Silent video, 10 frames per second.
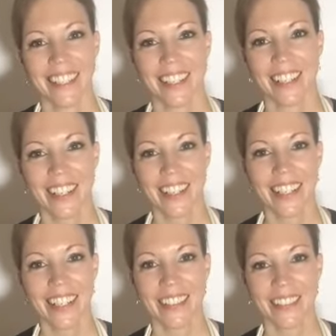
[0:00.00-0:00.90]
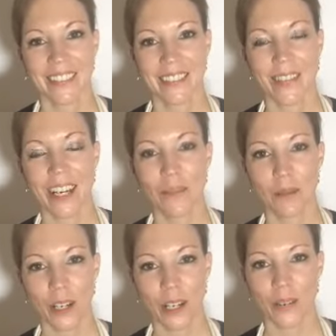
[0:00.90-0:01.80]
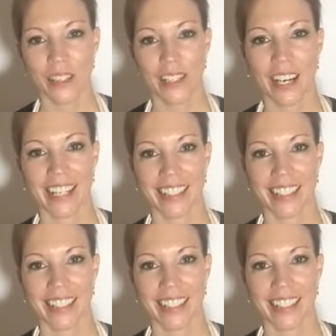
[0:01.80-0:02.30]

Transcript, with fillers: Good. It was fun working with you guys.